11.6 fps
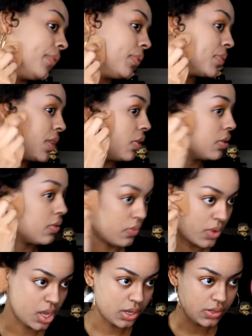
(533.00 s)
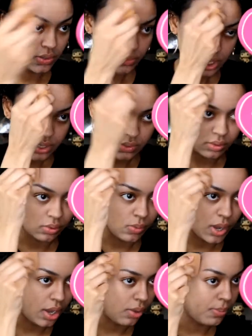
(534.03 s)
South Korea, so it takes a little
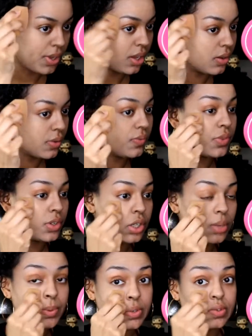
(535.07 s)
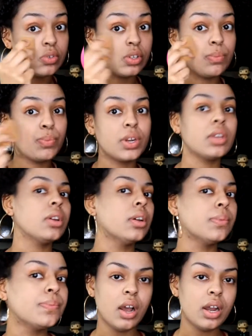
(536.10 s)
while, but their shipping's usually pretty
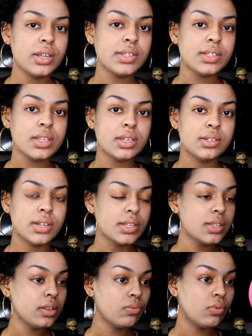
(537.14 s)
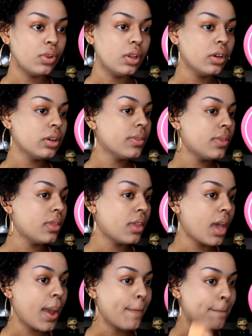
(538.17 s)
good. Honestly, it doesn't look
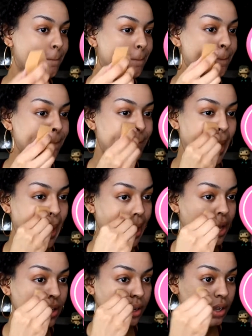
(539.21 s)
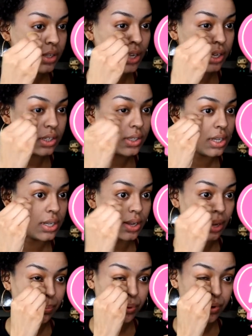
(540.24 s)
that bad. It's honestly
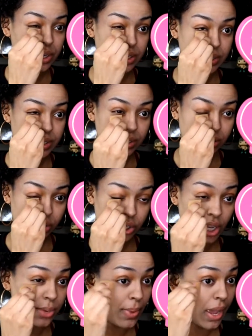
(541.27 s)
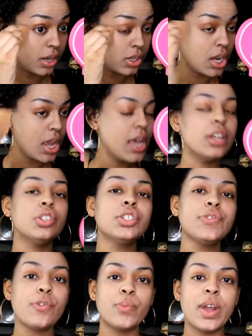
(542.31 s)
a pretty decent shade match. And just
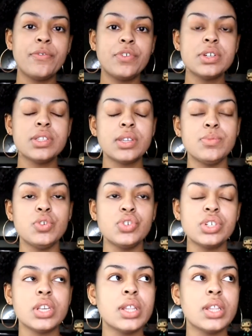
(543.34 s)
for reference, I'm usually